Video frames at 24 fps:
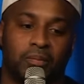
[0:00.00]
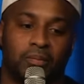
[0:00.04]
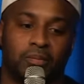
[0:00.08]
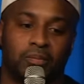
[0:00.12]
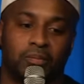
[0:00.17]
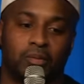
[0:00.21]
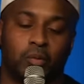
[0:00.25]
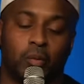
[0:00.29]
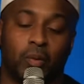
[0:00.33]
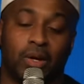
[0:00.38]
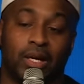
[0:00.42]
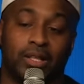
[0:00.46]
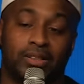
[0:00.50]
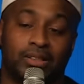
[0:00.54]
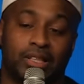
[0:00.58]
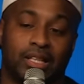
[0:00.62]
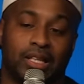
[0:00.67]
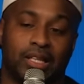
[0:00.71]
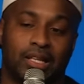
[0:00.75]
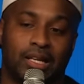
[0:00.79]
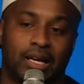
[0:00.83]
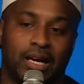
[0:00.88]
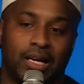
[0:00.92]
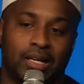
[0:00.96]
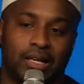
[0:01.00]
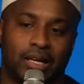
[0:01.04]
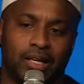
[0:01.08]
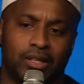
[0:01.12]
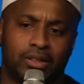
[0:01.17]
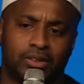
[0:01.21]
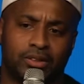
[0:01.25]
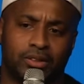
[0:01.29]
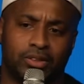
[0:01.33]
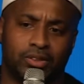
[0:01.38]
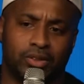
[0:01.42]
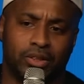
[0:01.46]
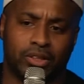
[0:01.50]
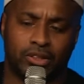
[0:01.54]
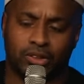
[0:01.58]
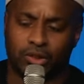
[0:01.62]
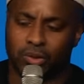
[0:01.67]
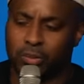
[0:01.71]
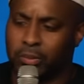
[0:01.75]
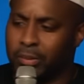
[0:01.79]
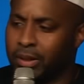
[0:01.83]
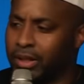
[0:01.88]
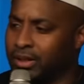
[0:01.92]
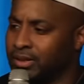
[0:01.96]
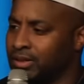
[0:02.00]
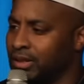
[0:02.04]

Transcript: when I say a lot, I used to drink too much.